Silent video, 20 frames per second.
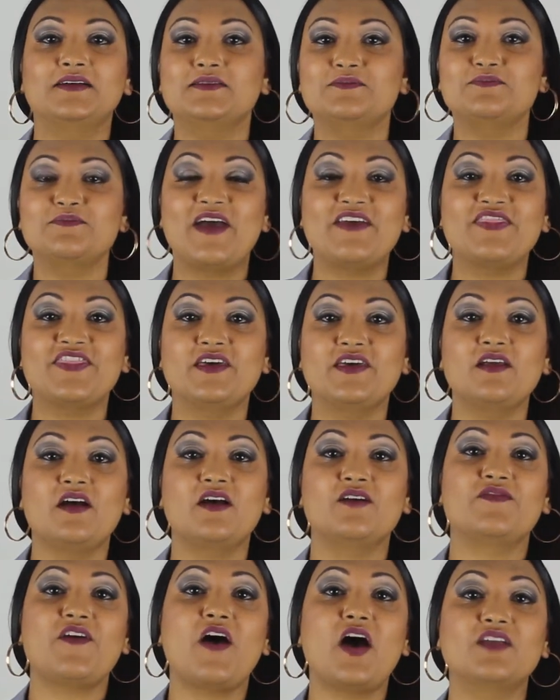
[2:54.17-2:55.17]
method
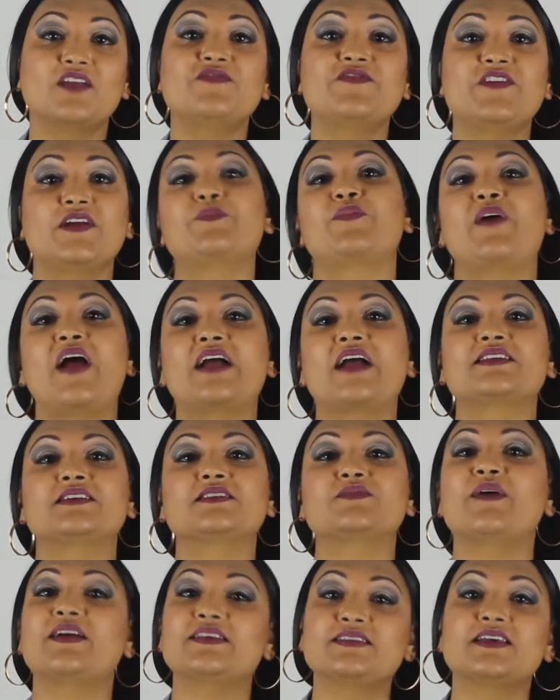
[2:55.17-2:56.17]
of unfair
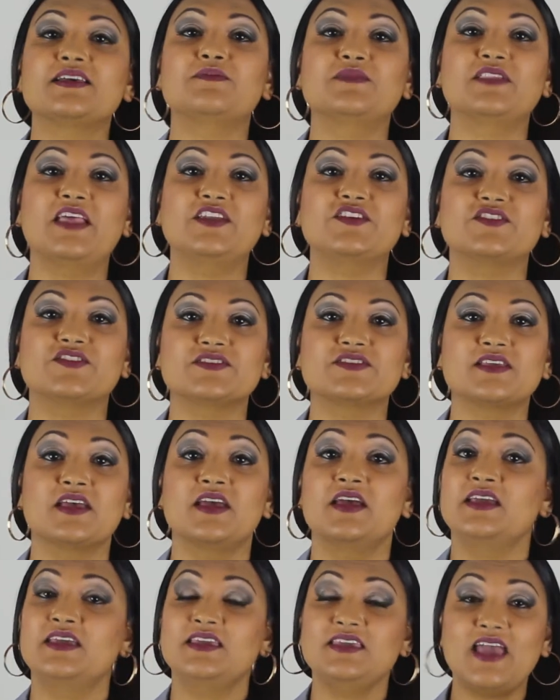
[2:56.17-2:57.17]
practice by some lenders.
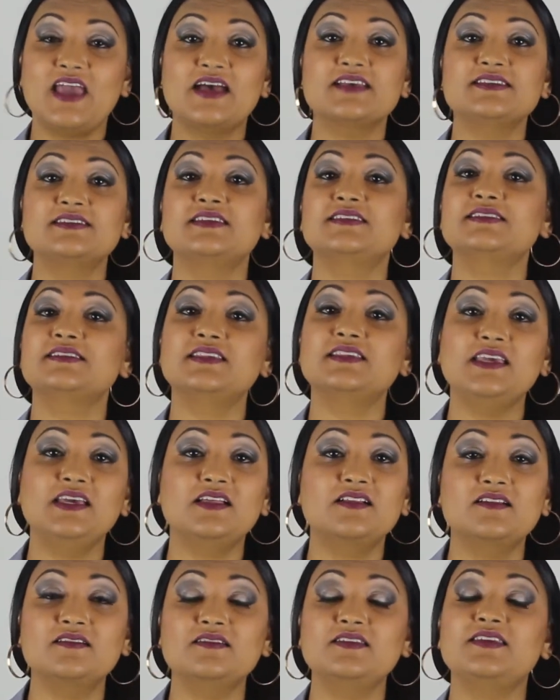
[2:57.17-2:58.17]
Yes, it's
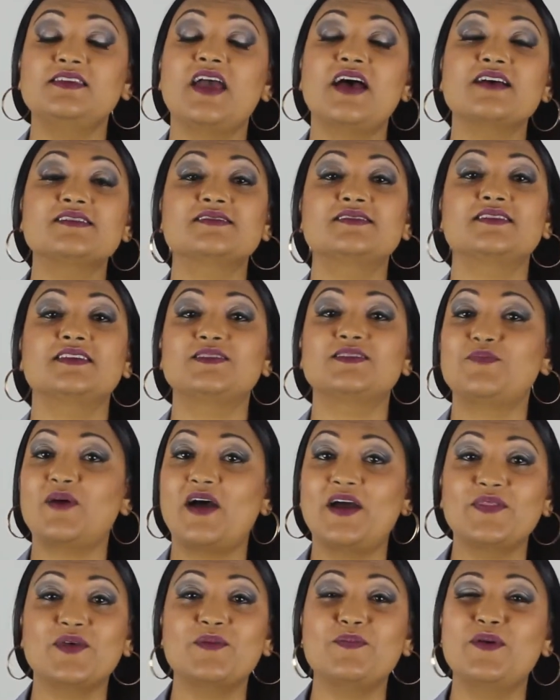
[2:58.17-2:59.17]
legal. Yes, it's
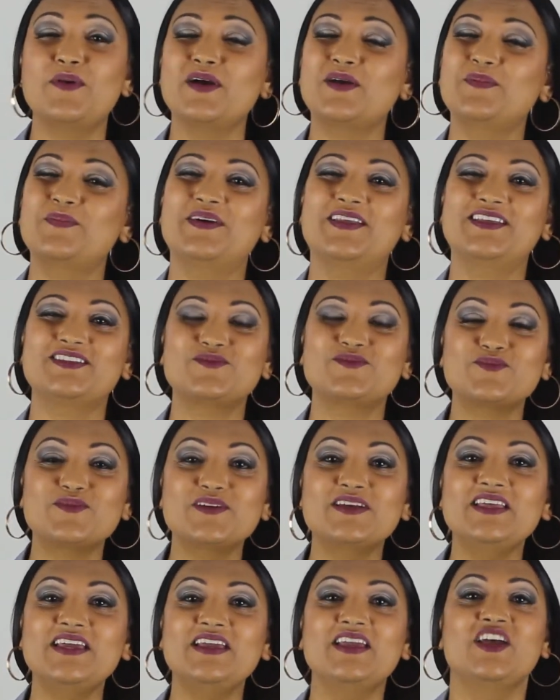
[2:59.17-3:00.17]
by the book, but it's
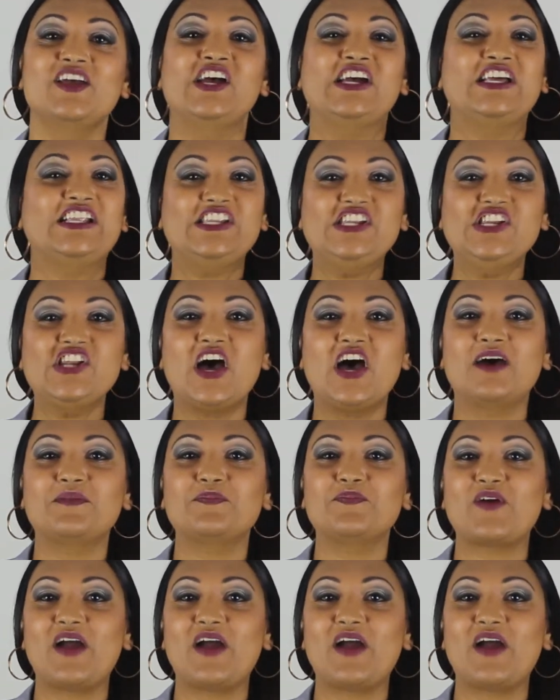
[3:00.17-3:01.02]
really not